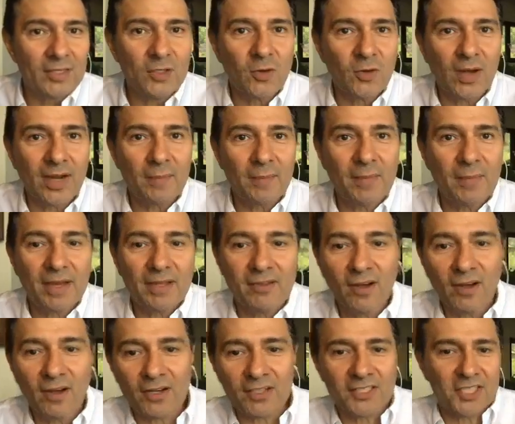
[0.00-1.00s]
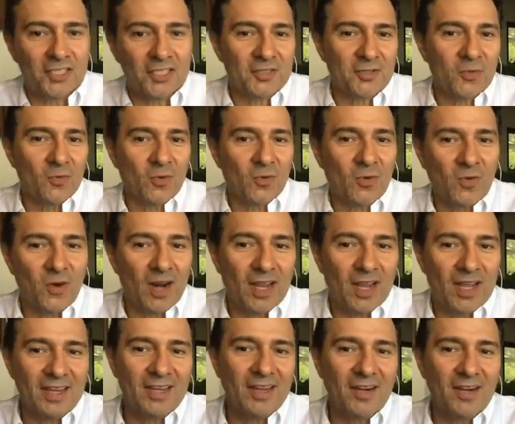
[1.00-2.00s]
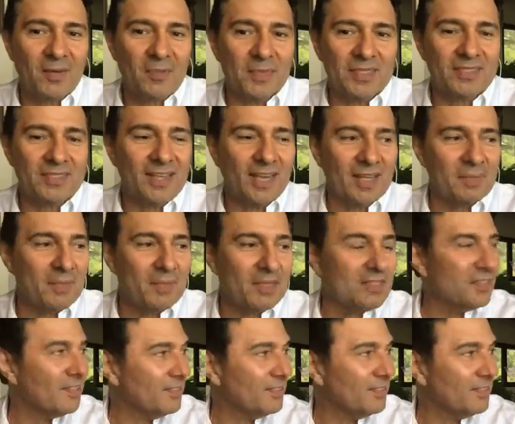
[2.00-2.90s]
Joanna, my daughter, she's right here beside me.